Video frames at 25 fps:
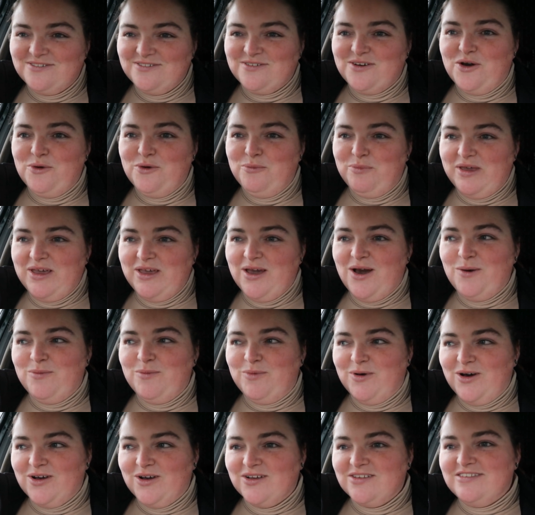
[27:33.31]
I've got a PR
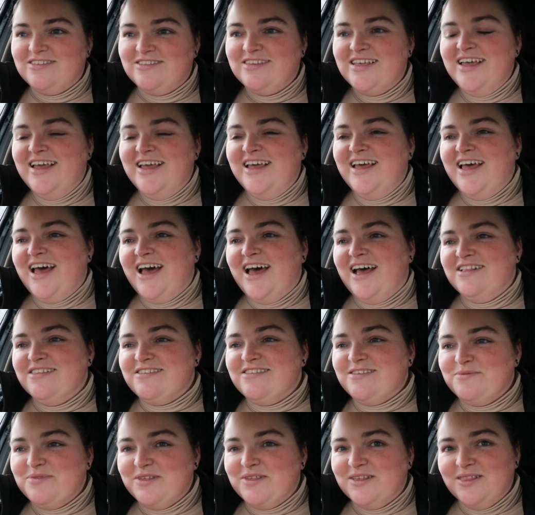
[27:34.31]
box
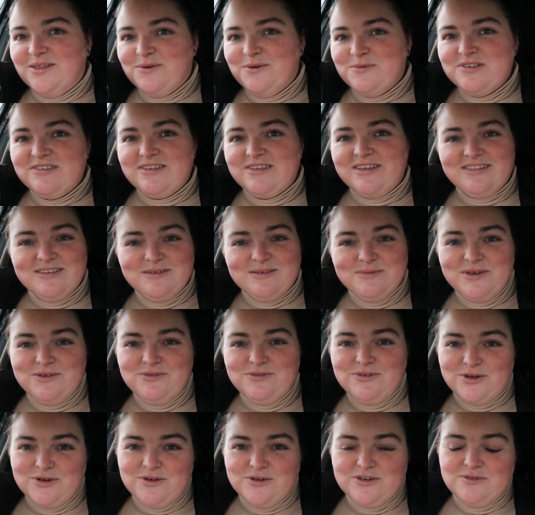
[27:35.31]
and something that was sent to
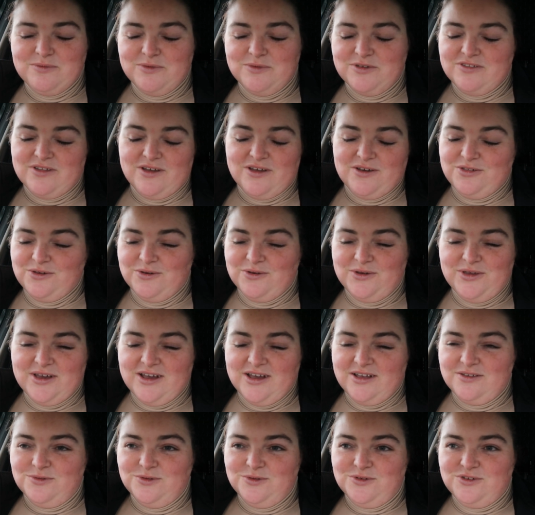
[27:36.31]
me for Christmas that I thought you
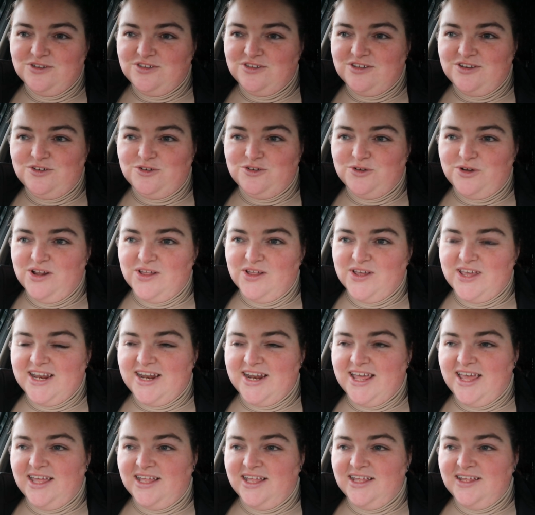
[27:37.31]
guys would just enjoy
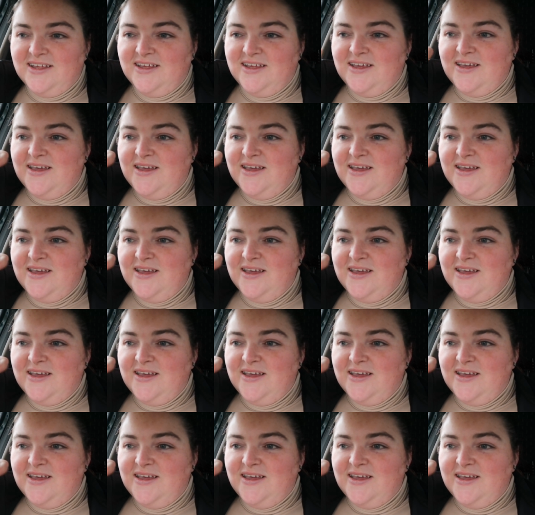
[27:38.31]
looking at.